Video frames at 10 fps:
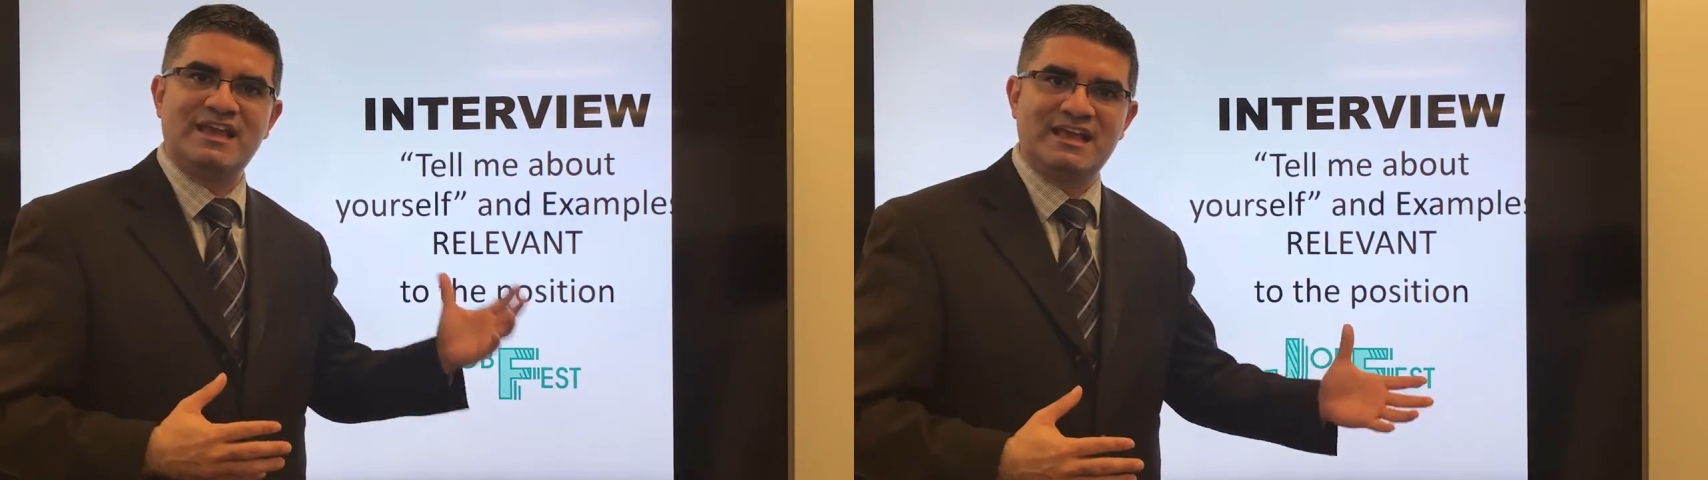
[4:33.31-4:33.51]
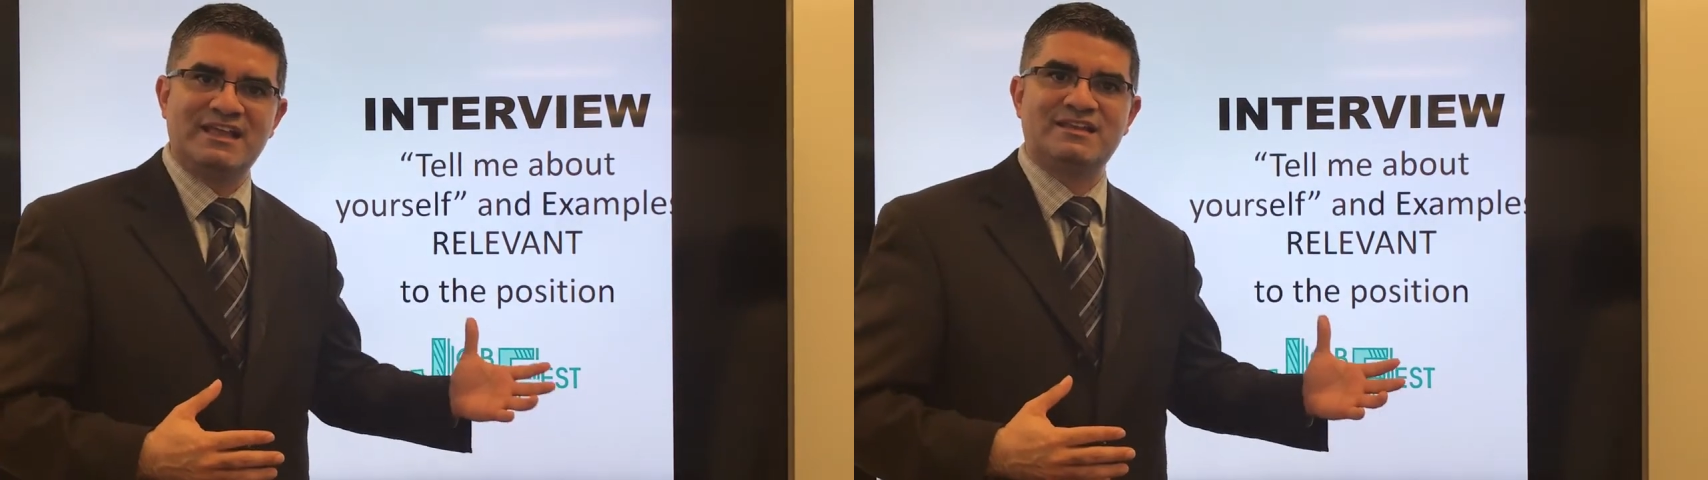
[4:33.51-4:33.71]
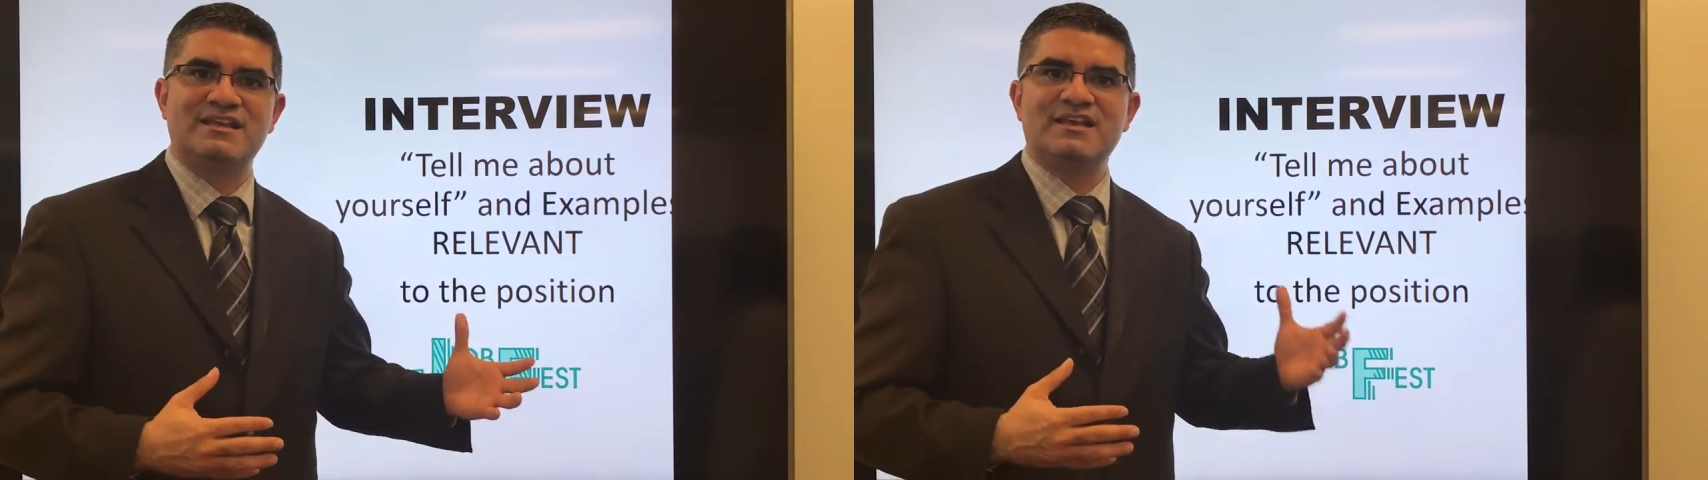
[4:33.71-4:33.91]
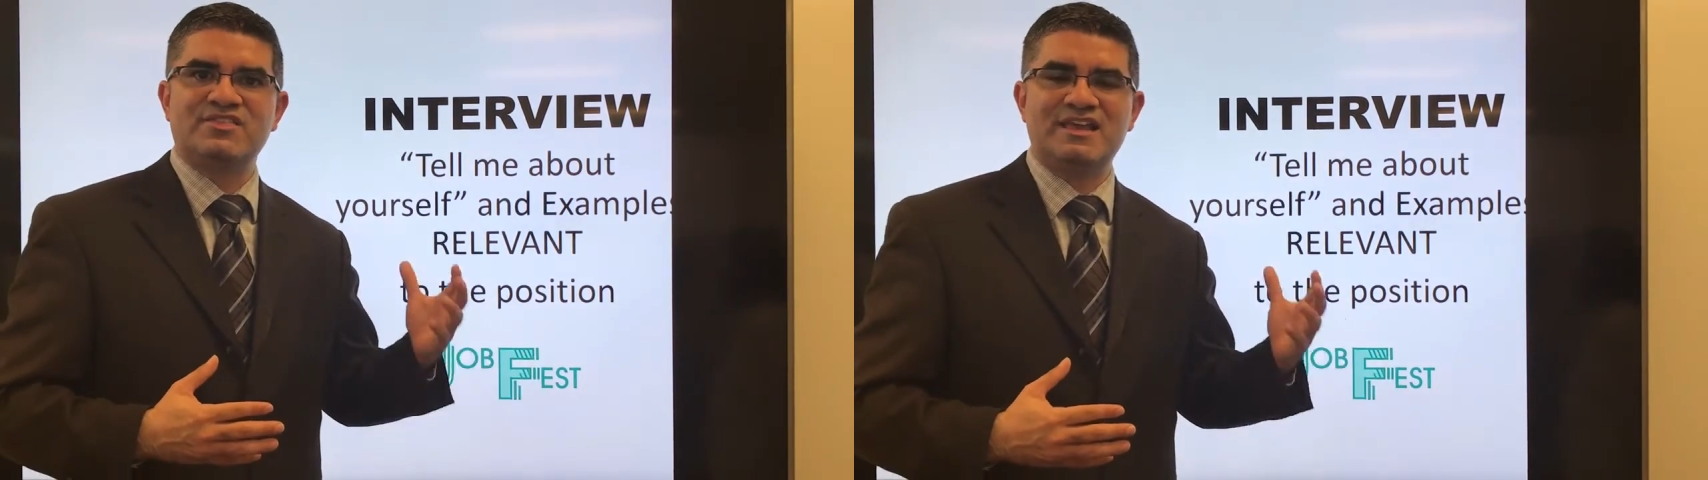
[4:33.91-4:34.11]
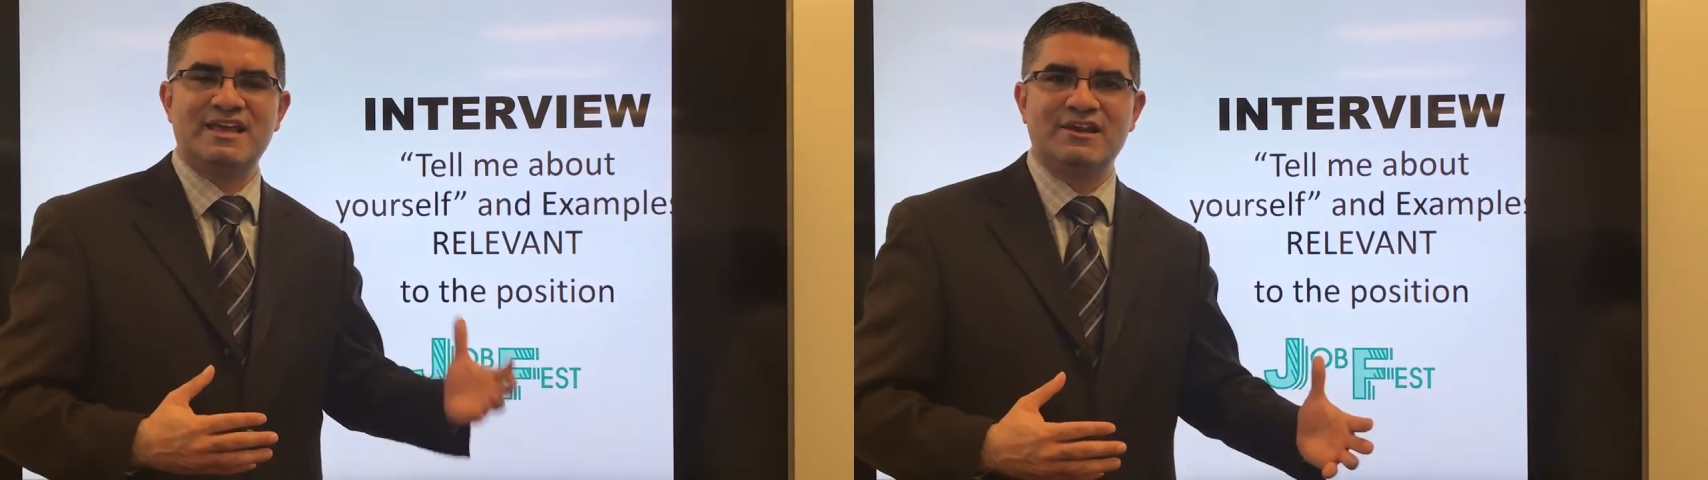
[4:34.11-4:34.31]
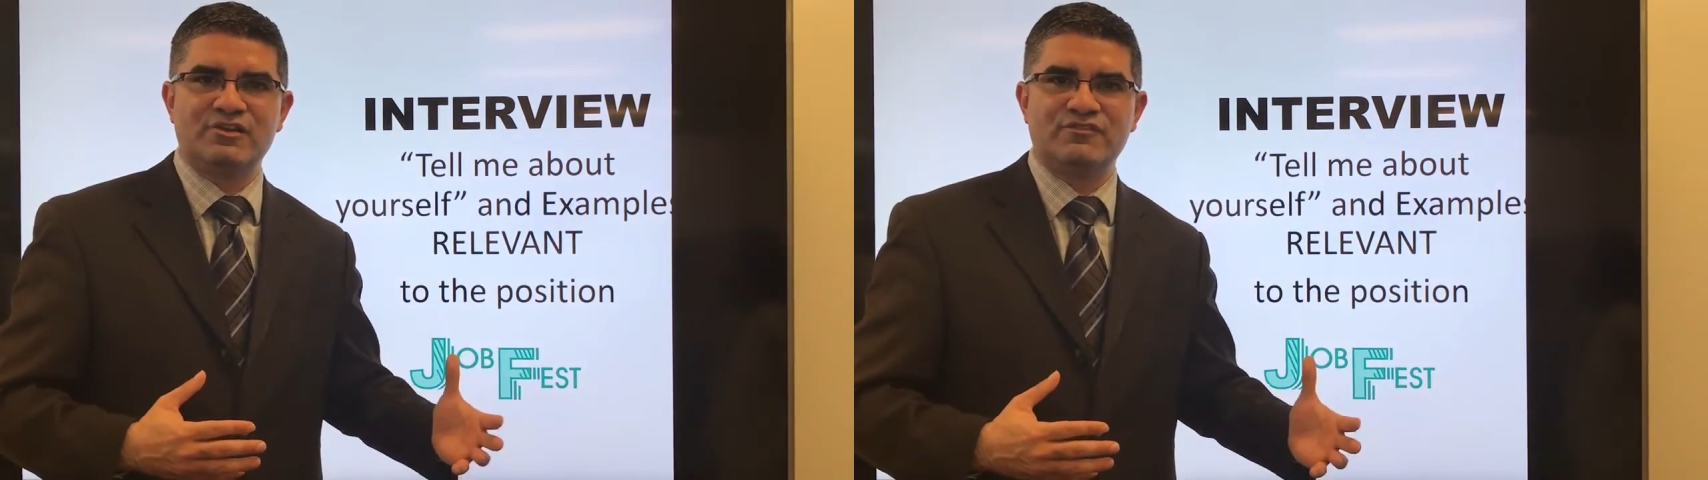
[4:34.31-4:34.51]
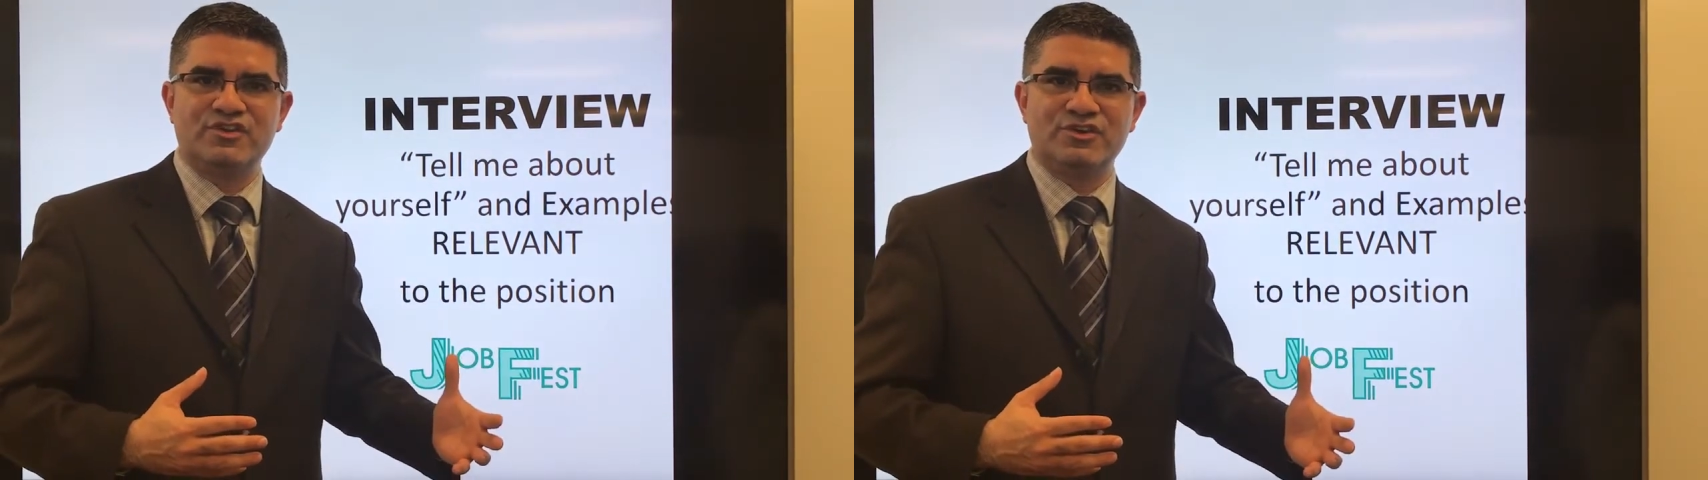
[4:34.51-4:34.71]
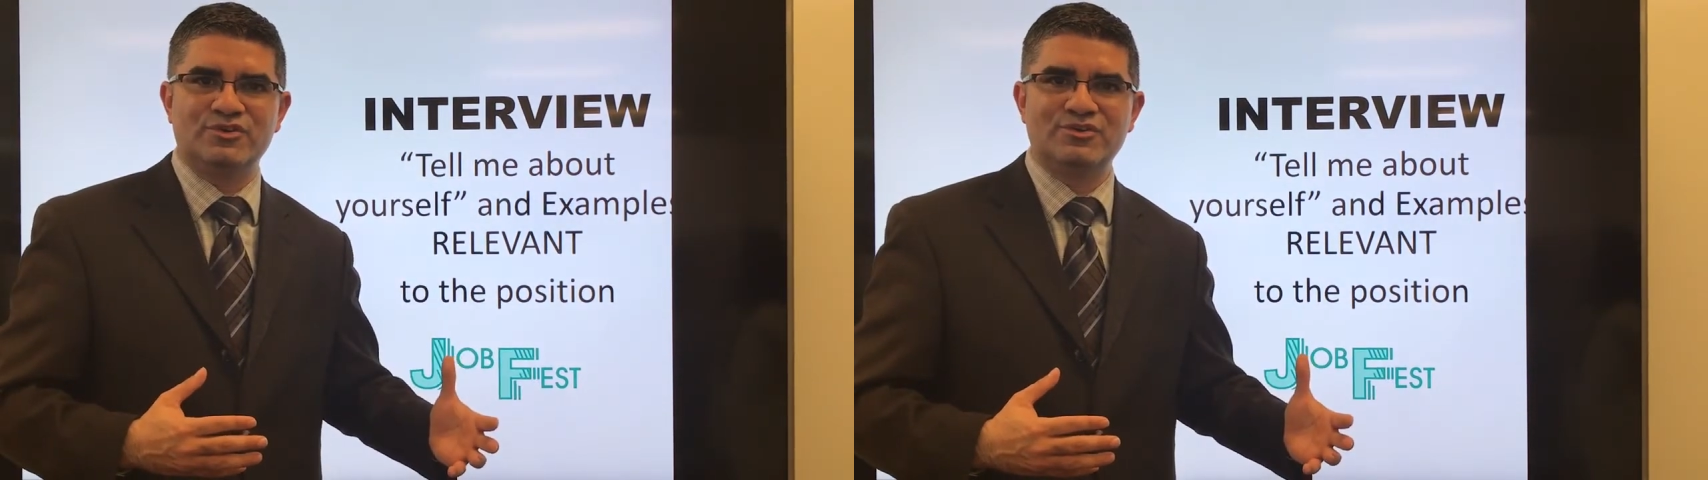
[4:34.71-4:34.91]
in the
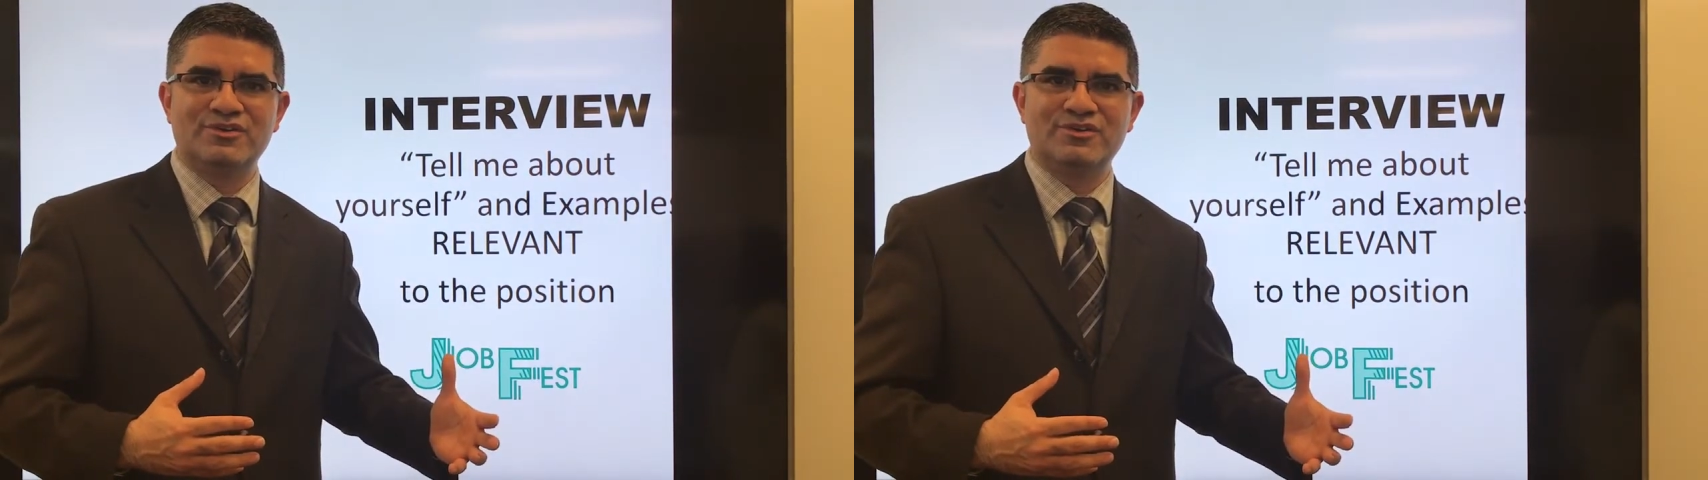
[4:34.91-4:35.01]
interview,